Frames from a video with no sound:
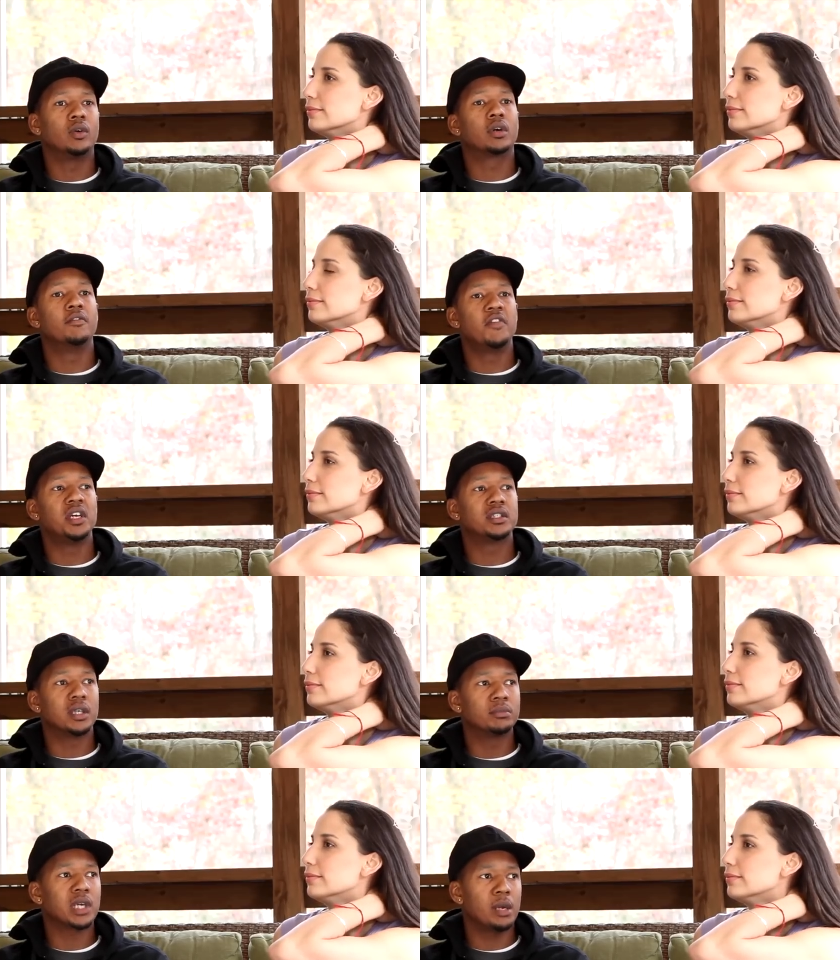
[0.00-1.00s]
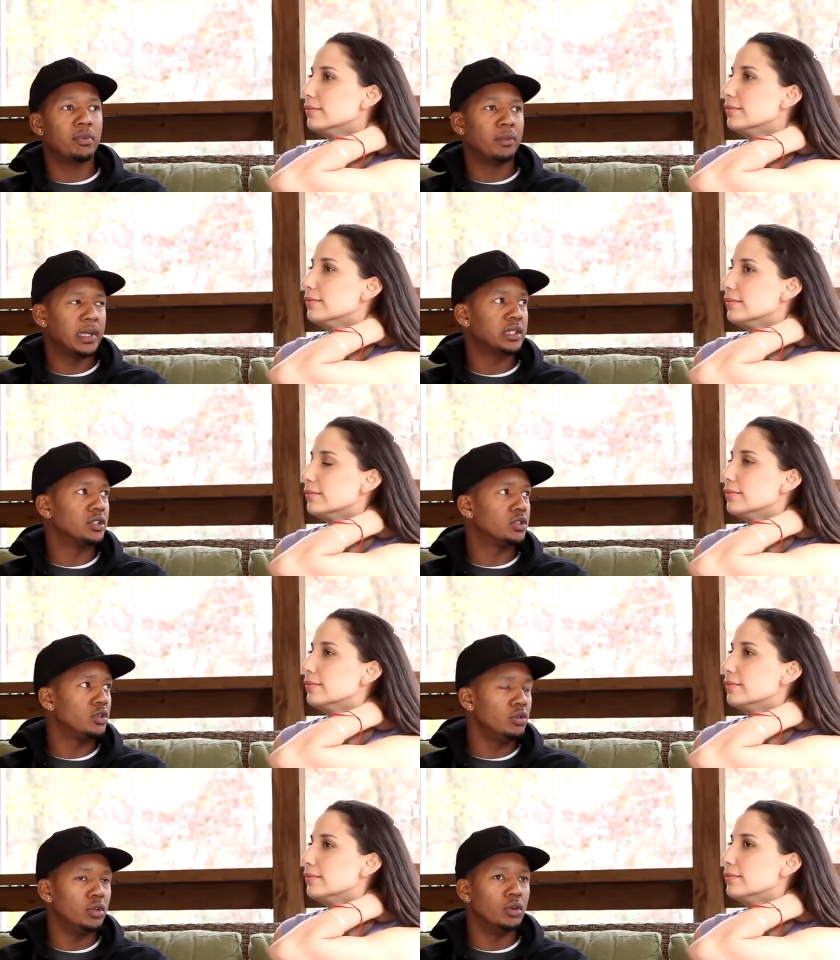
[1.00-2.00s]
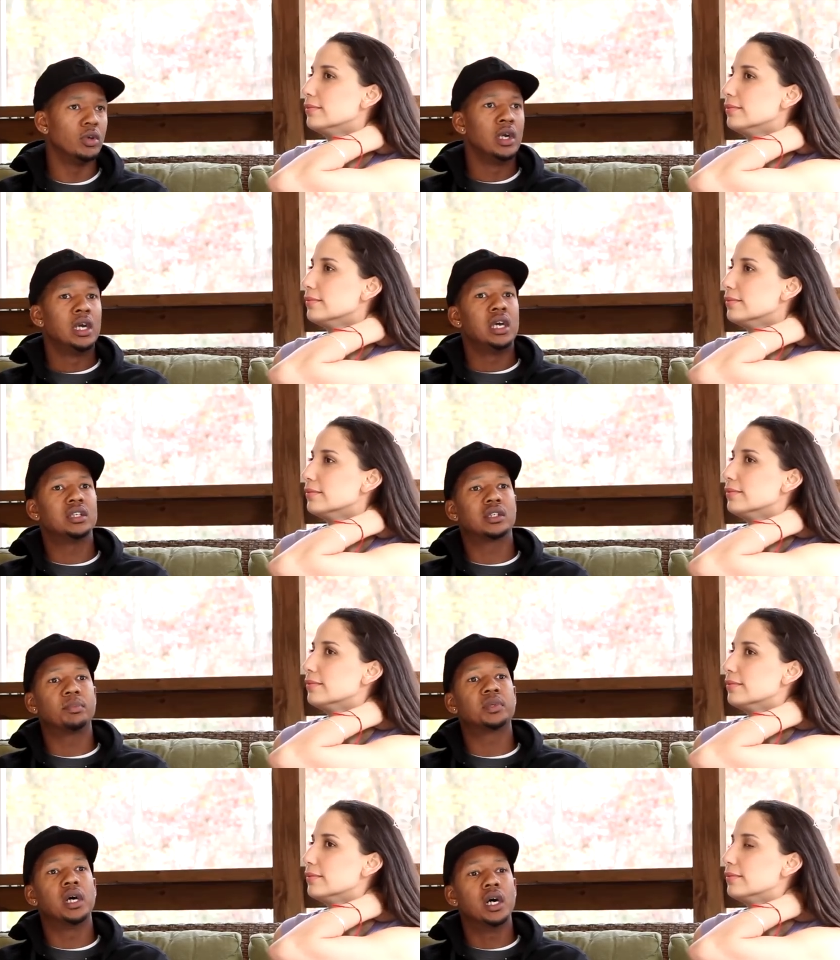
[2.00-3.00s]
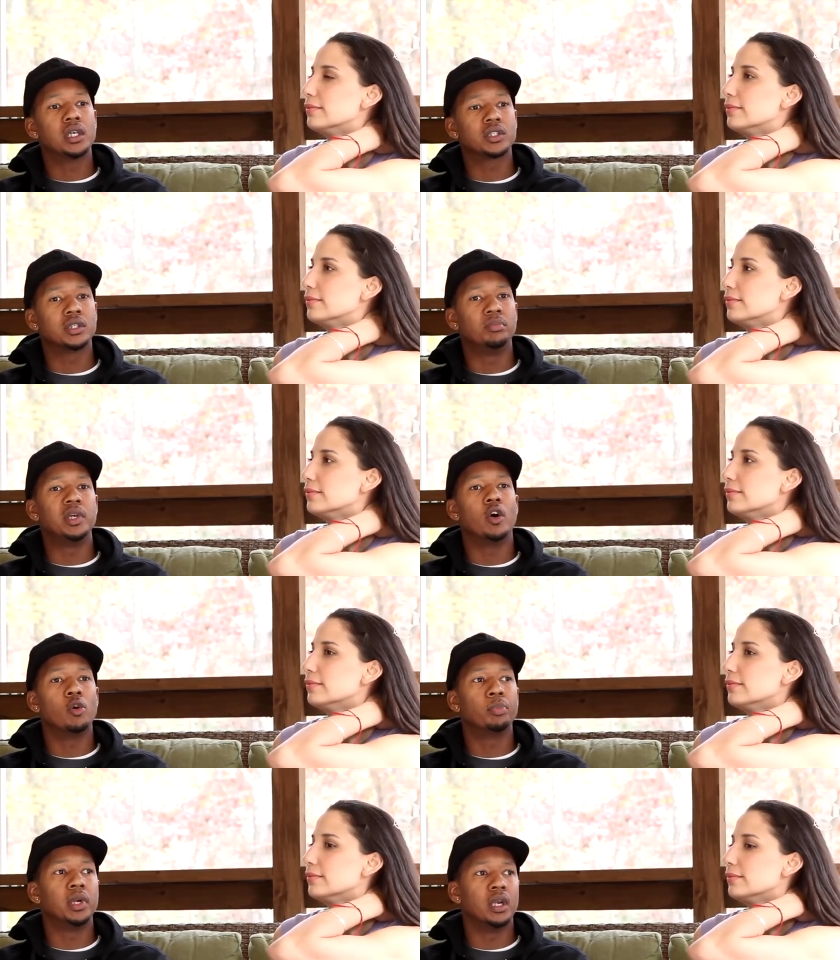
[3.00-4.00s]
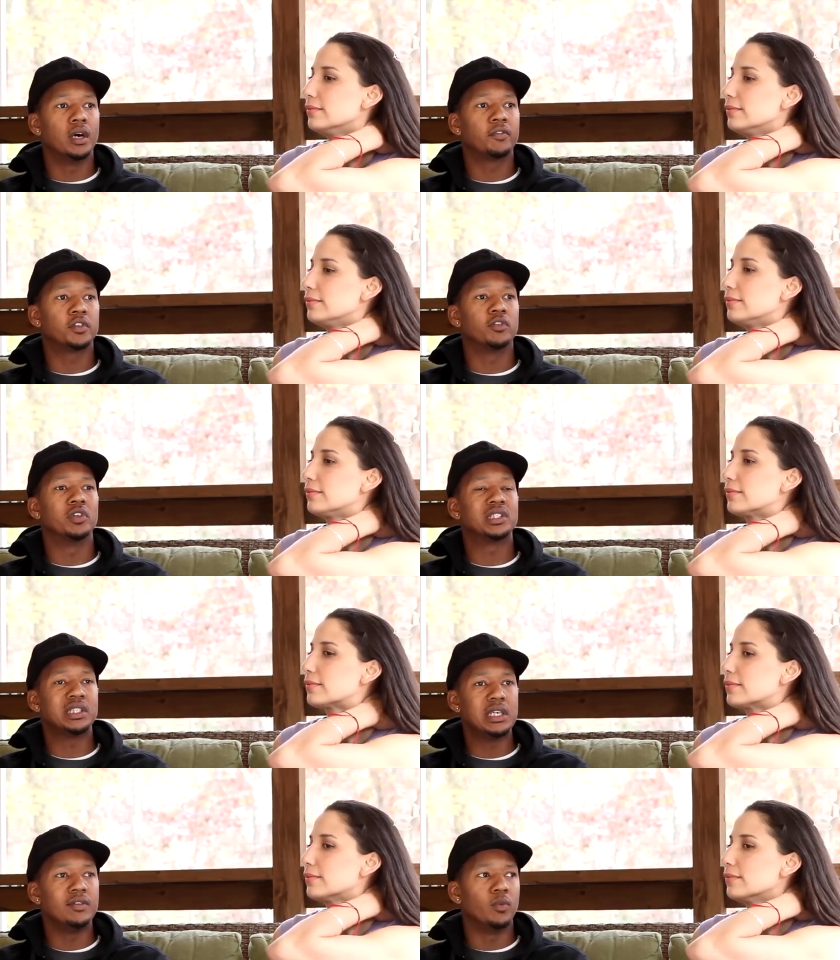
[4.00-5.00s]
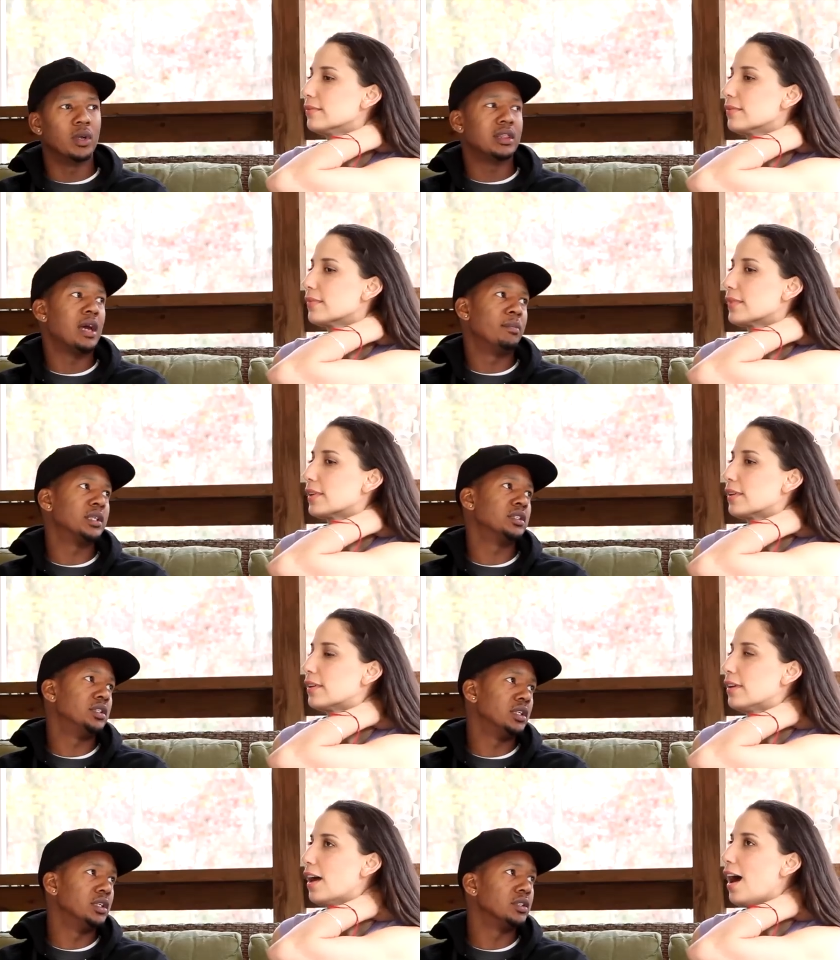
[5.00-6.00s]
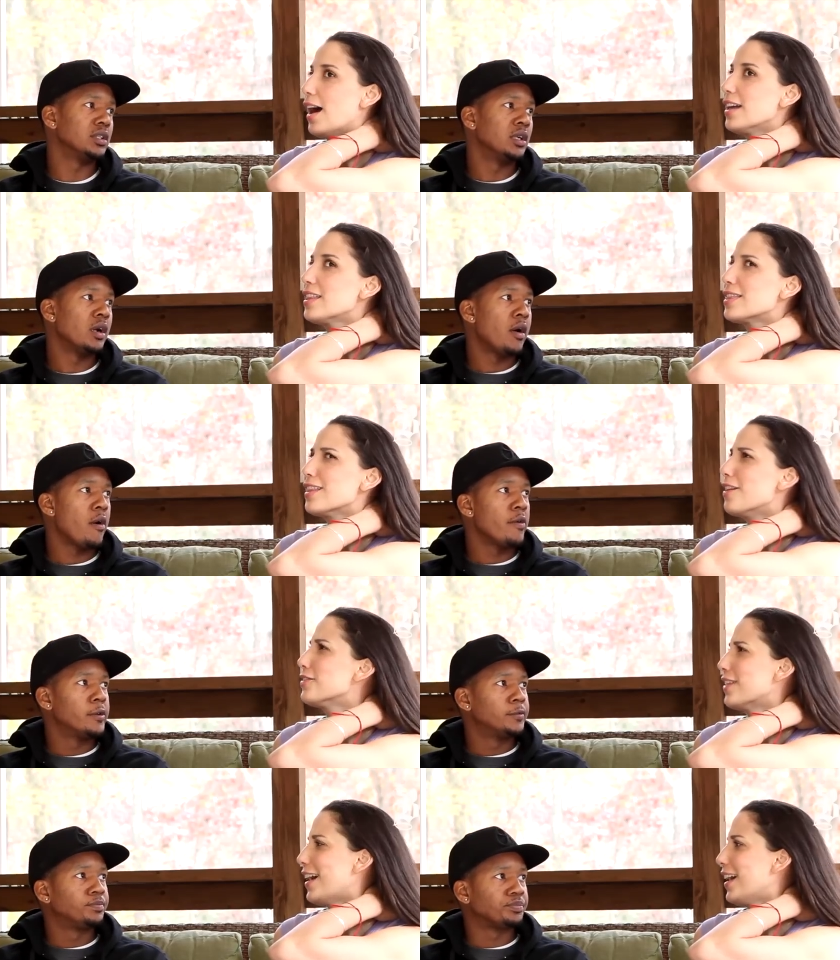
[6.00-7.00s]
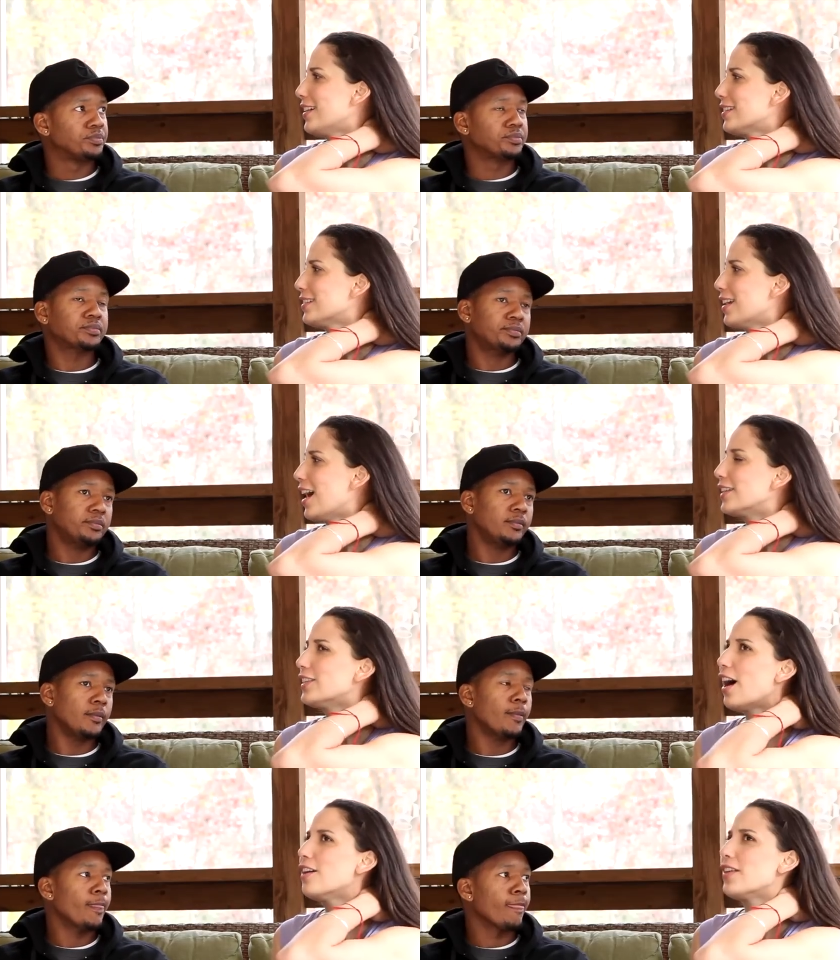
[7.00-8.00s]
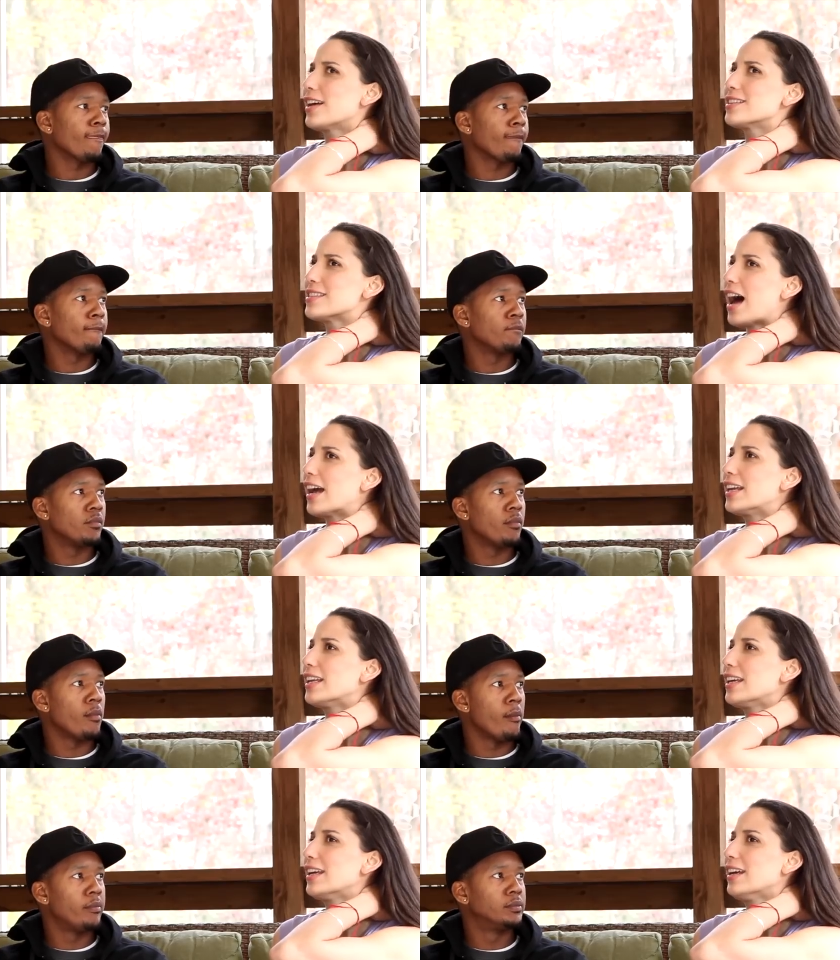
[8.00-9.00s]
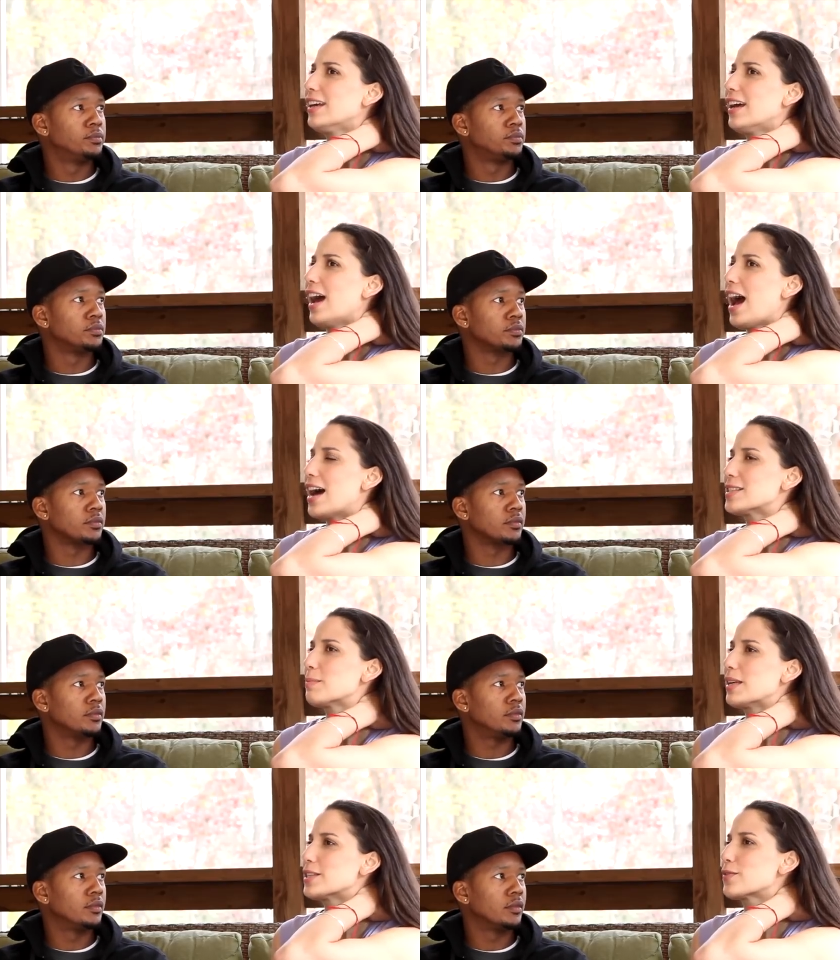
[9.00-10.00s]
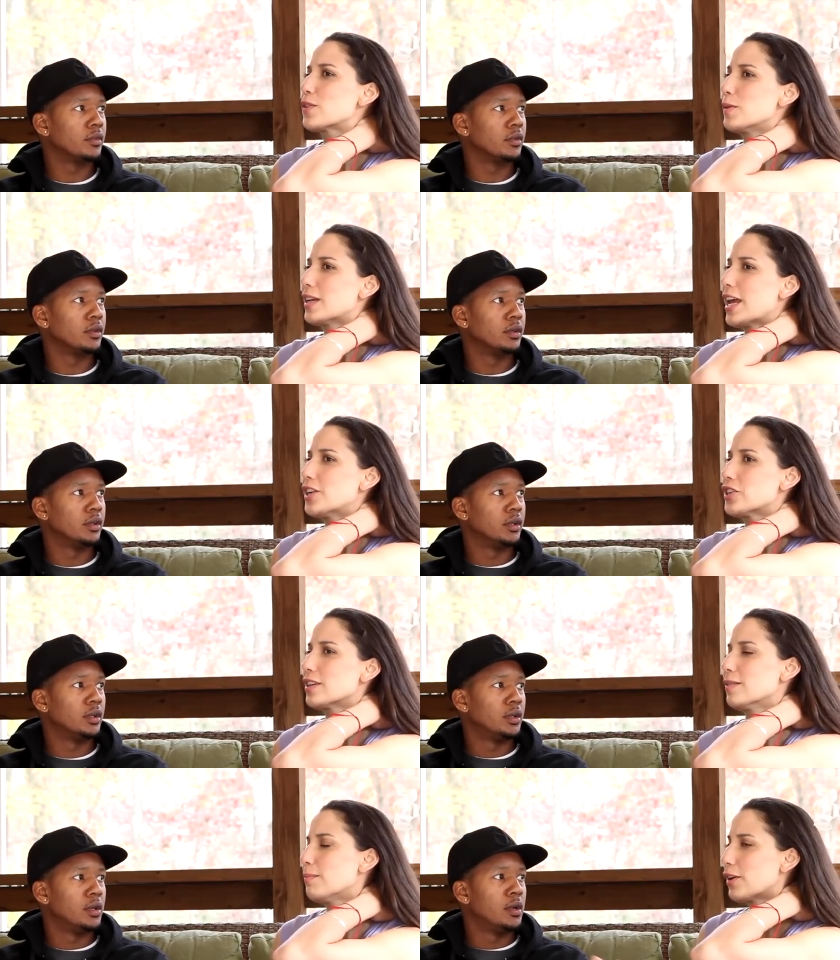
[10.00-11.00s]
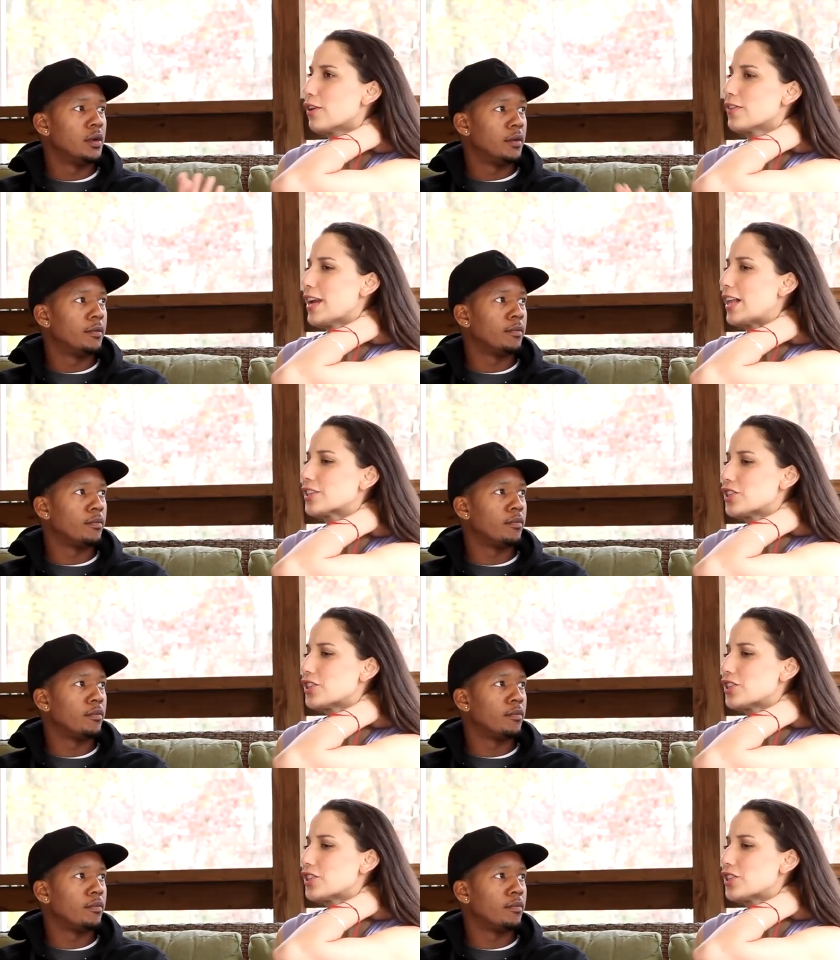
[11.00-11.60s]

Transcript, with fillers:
Speaker 1: or convey some type of message to you. It's up to us to be open enough to receive what that message is.
Speaker 2: I love that. I love anxiety as a means of communication. My girlfriend Alex